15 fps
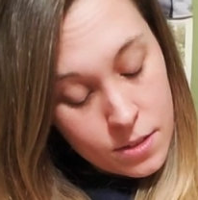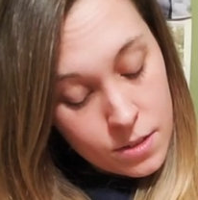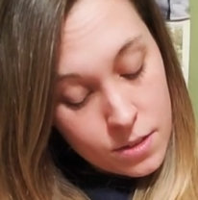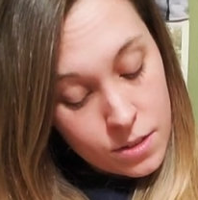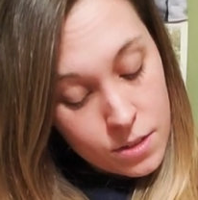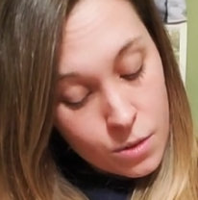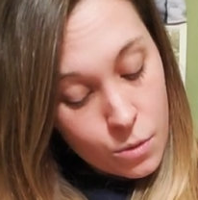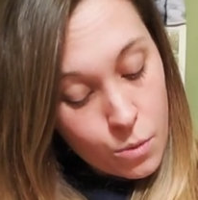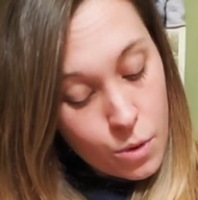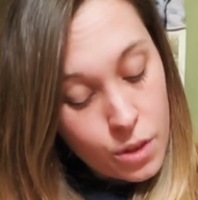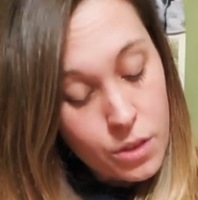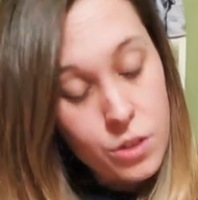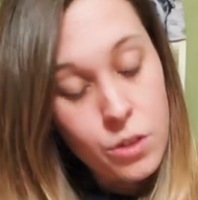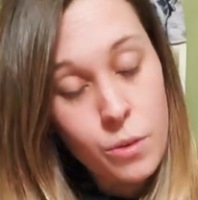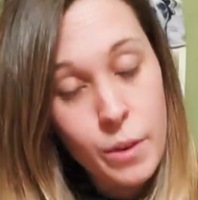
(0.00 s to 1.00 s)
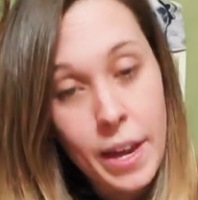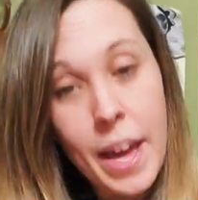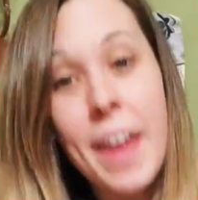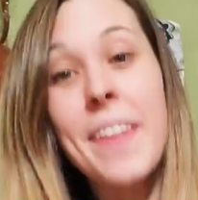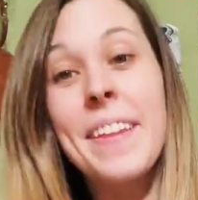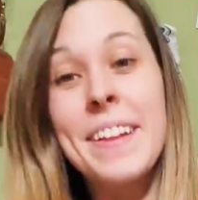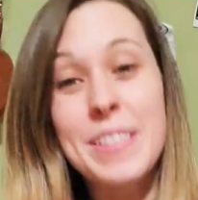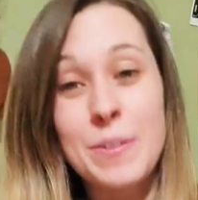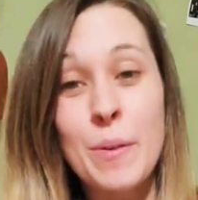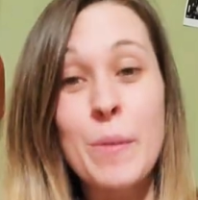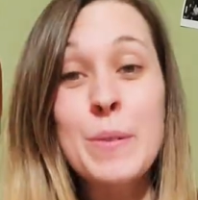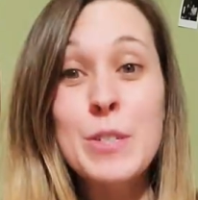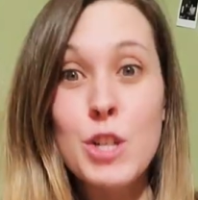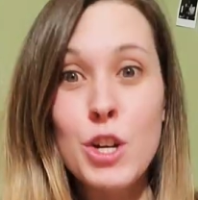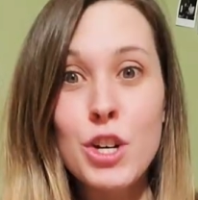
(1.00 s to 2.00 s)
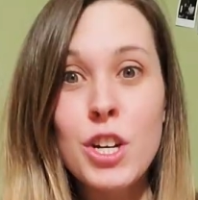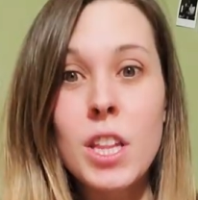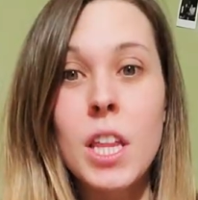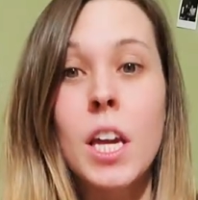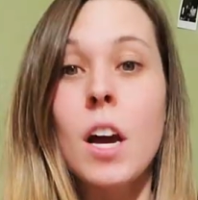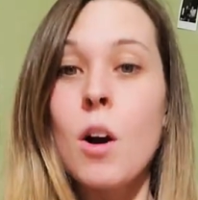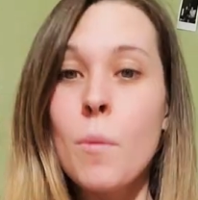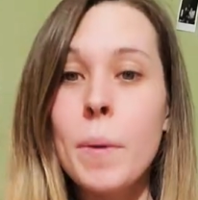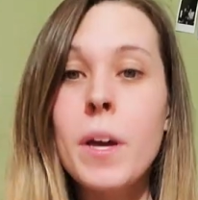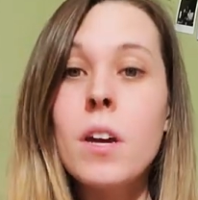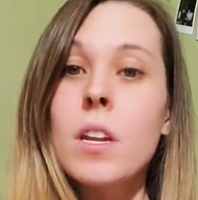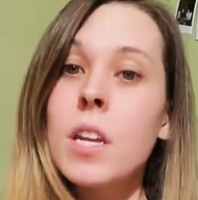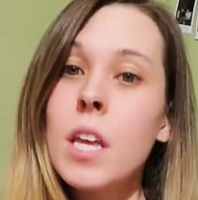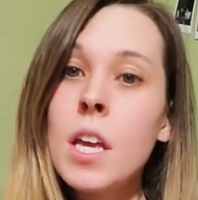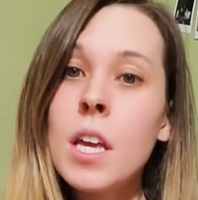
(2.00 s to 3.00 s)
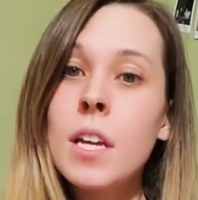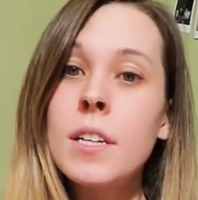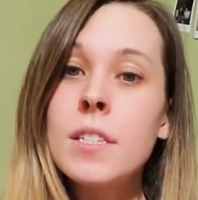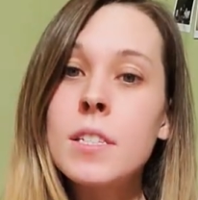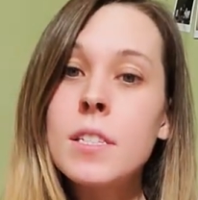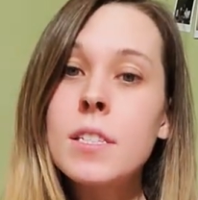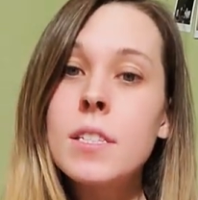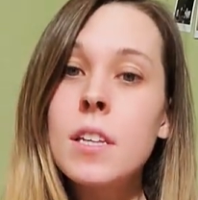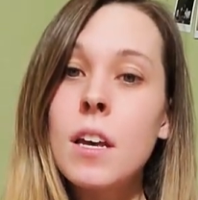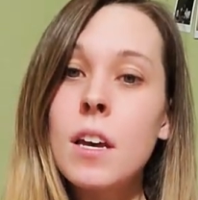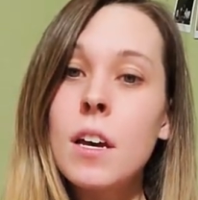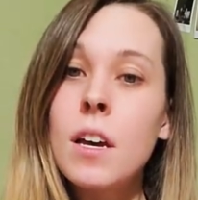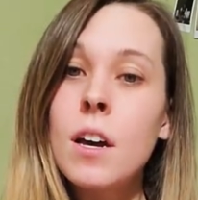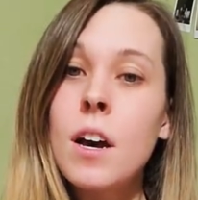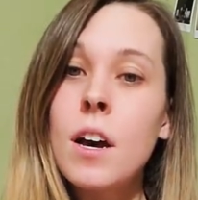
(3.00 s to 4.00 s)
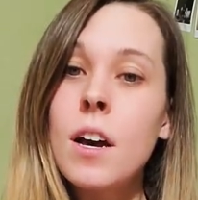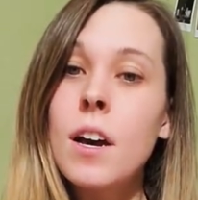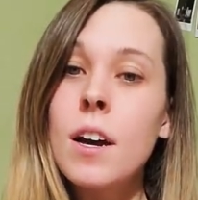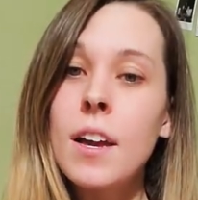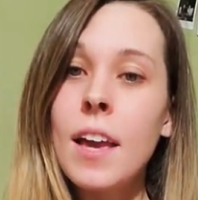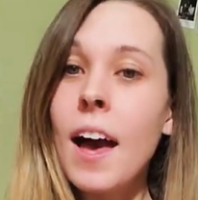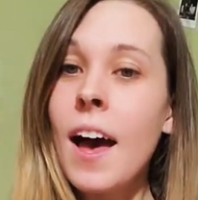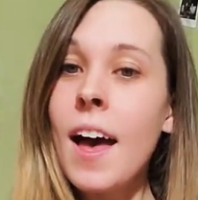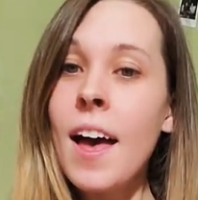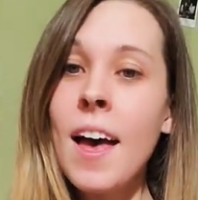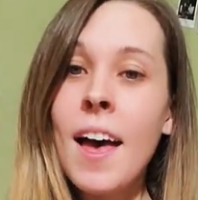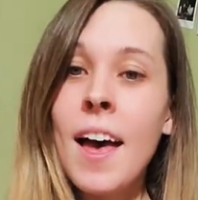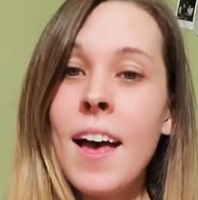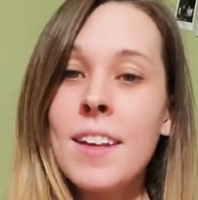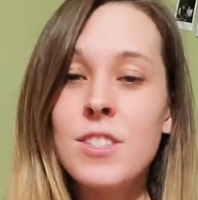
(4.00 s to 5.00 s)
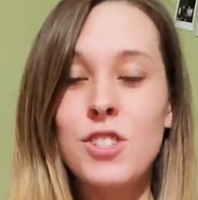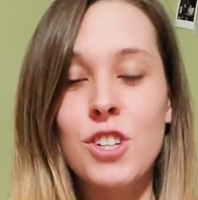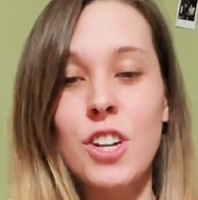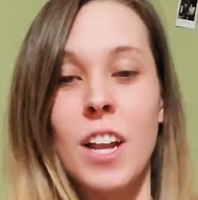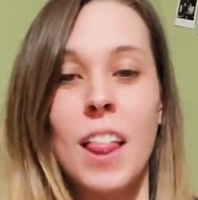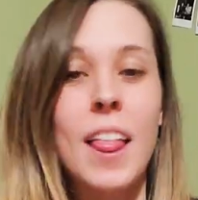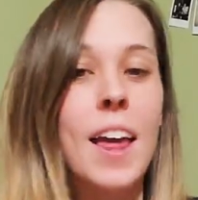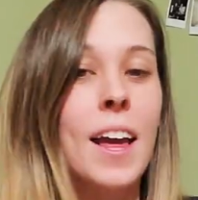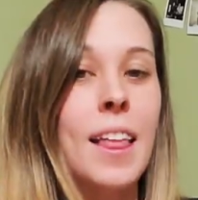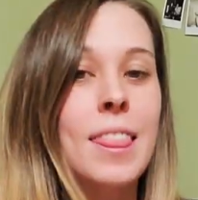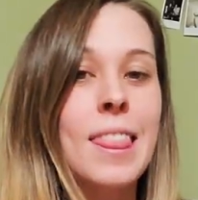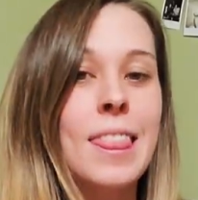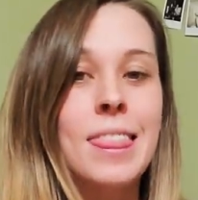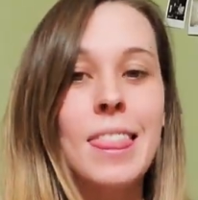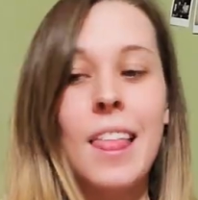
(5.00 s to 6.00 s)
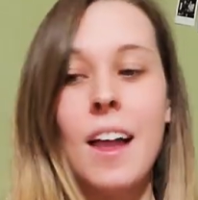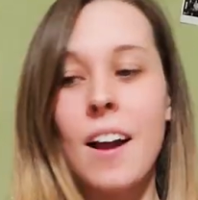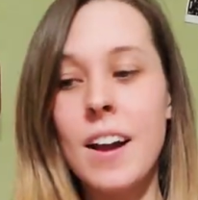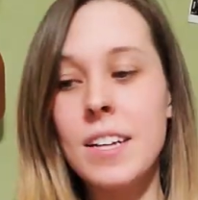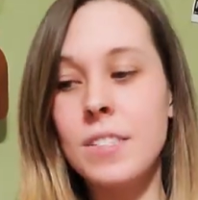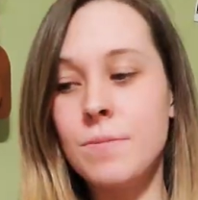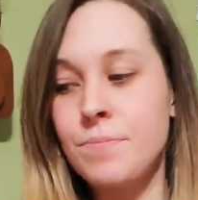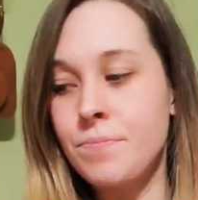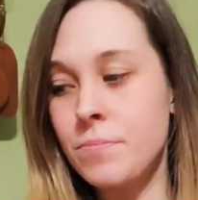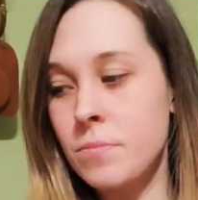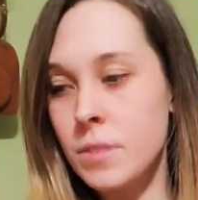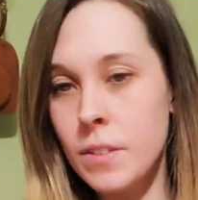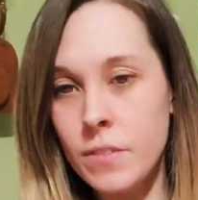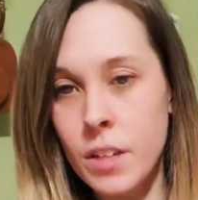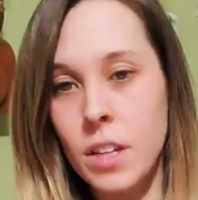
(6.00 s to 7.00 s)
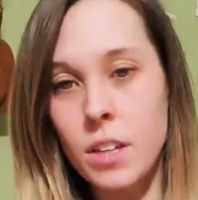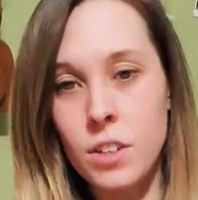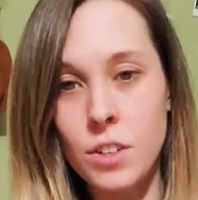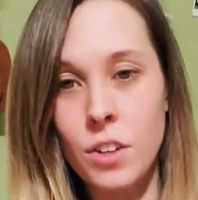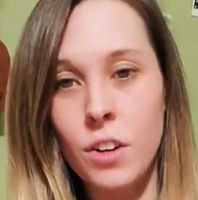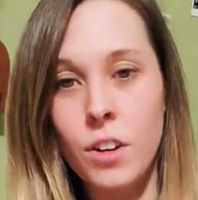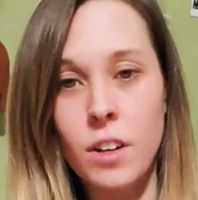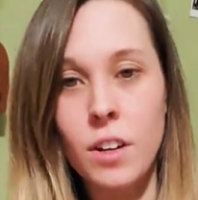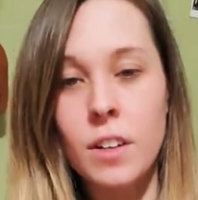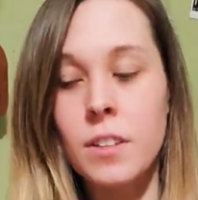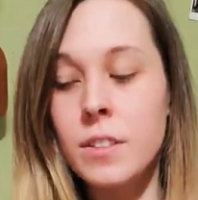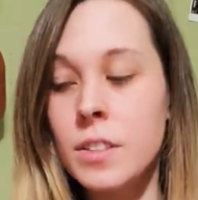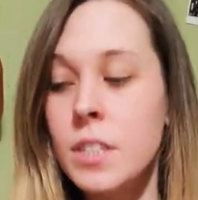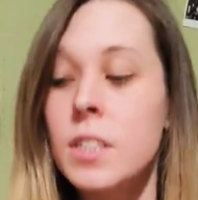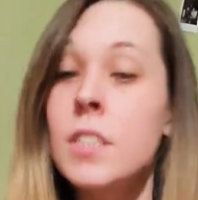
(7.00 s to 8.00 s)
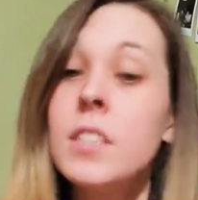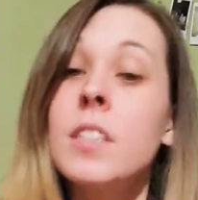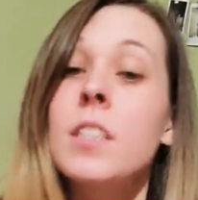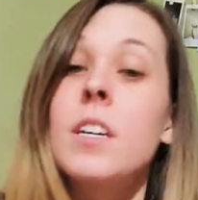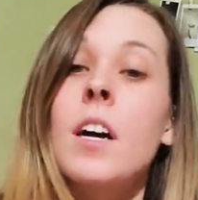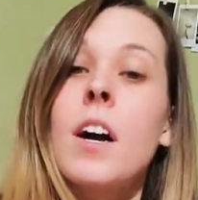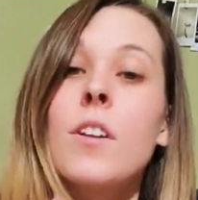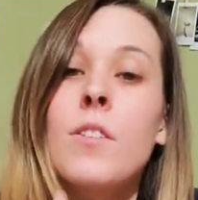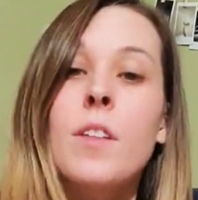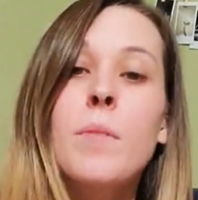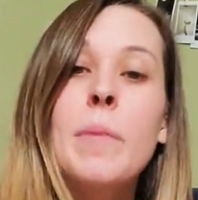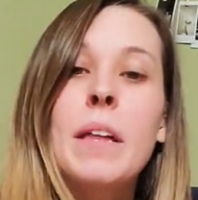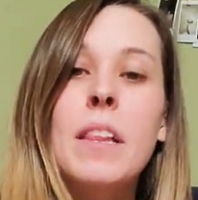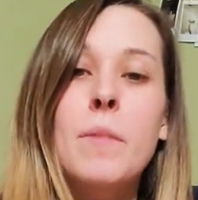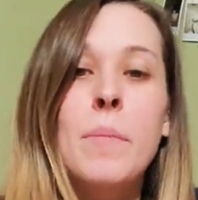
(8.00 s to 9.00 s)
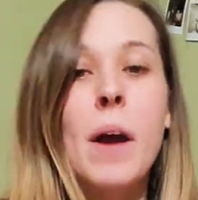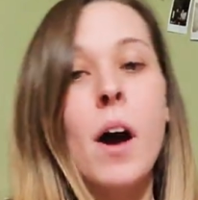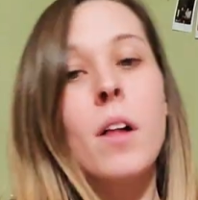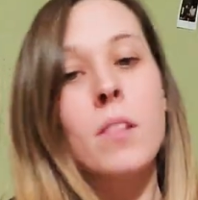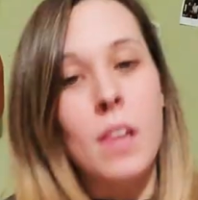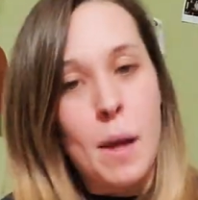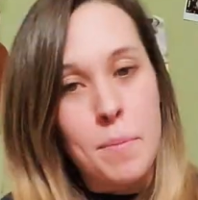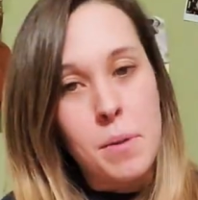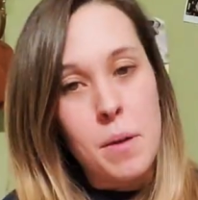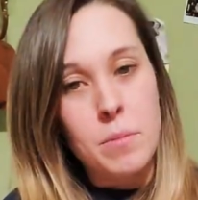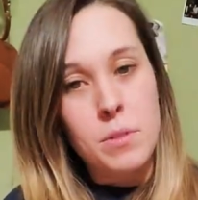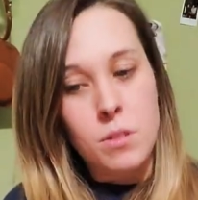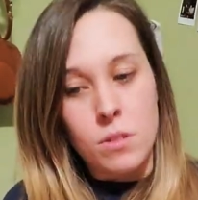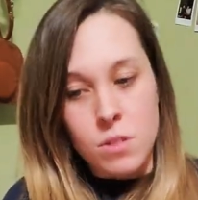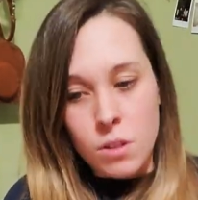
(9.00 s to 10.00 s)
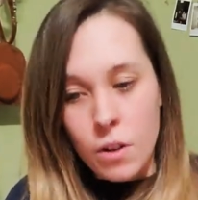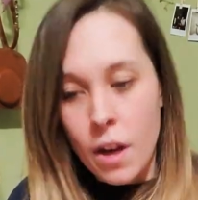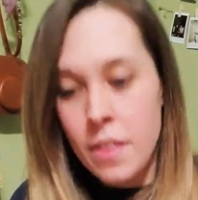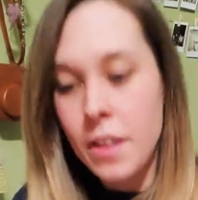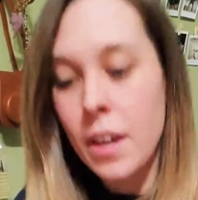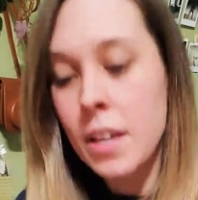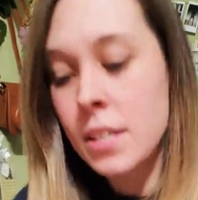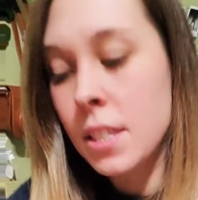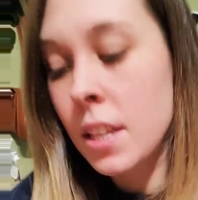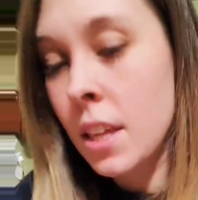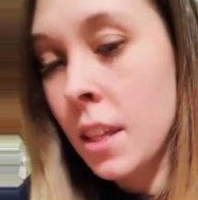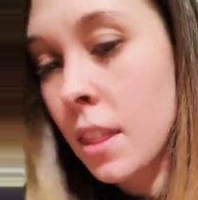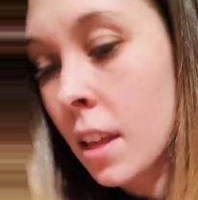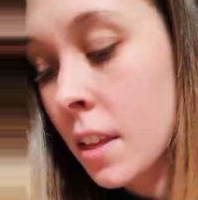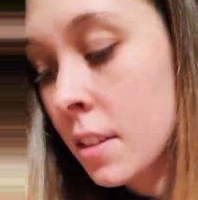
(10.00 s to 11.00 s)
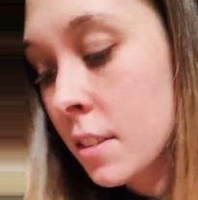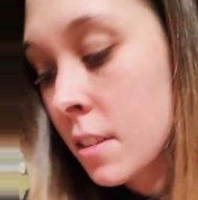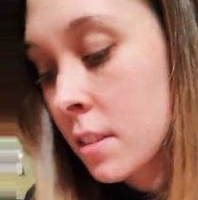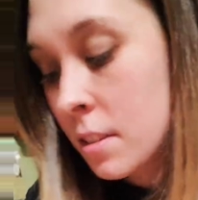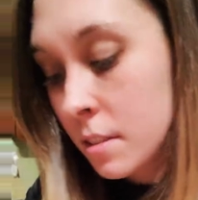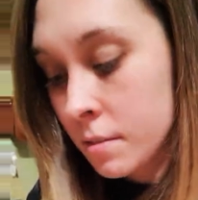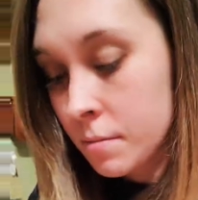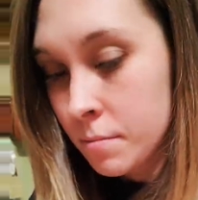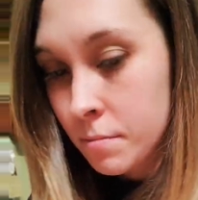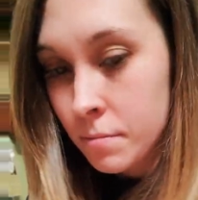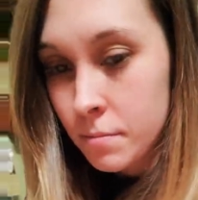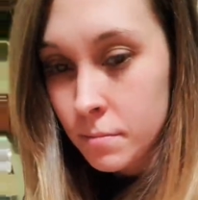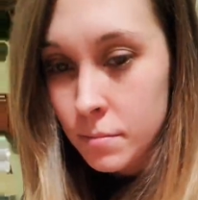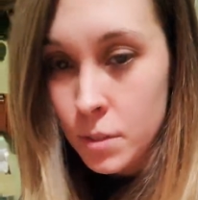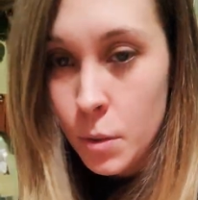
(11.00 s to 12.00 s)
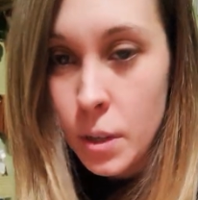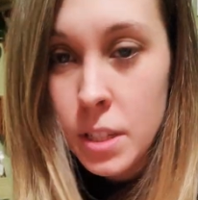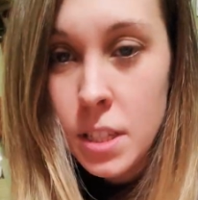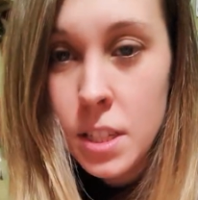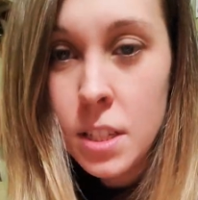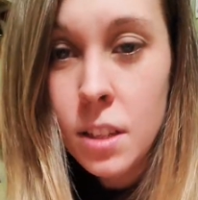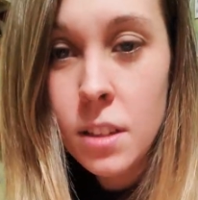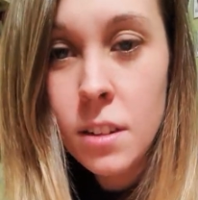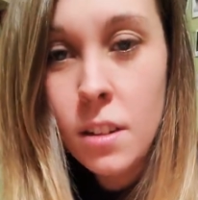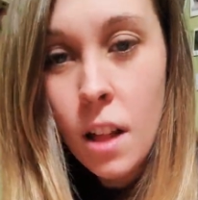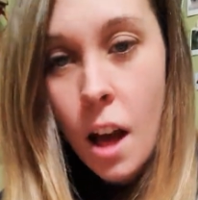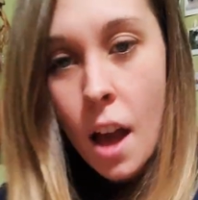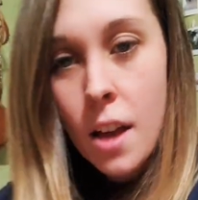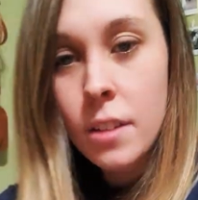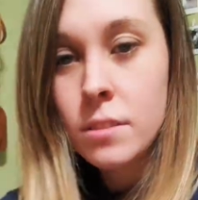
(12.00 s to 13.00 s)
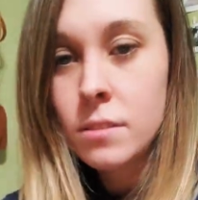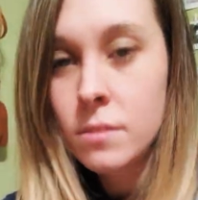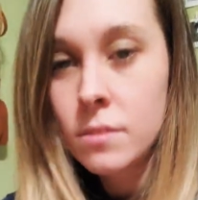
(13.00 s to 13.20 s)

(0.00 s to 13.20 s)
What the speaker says: So again, that's why we're journaling. Oh my goodness. Yes, journaling. All right. It's like a dog. I don't think my laptop is also, I think I sit like this. So I guess it's a little high.